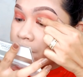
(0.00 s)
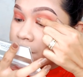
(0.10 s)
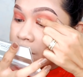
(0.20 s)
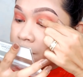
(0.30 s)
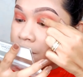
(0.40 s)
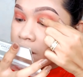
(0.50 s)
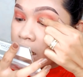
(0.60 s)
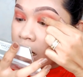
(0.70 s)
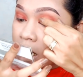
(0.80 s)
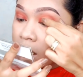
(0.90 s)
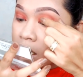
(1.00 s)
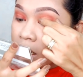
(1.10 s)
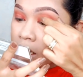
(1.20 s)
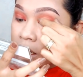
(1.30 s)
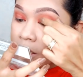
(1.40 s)
finger lang
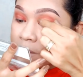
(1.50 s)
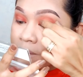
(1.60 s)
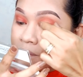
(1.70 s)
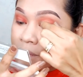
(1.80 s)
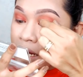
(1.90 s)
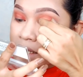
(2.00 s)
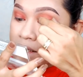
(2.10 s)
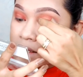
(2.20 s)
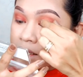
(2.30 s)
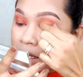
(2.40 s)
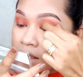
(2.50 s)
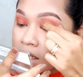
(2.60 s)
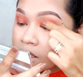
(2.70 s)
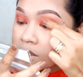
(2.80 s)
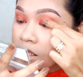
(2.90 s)
and pat that
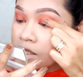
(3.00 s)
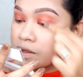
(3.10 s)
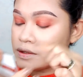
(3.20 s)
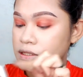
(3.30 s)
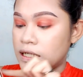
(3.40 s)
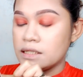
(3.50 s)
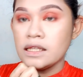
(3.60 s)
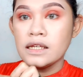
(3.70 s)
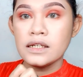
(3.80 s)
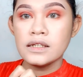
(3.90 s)
eyeshadow sa ating